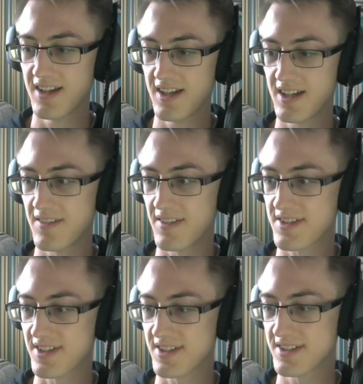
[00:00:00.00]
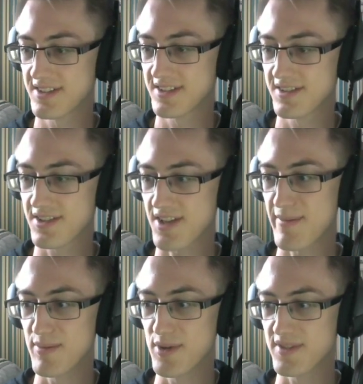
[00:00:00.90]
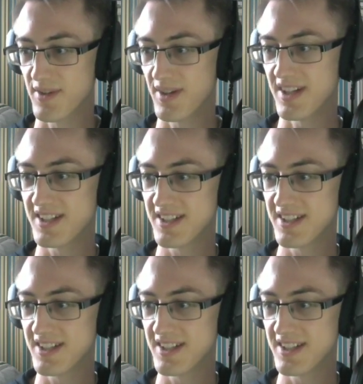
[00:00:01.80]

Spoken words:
I love that shot. It's a shame you moved so early.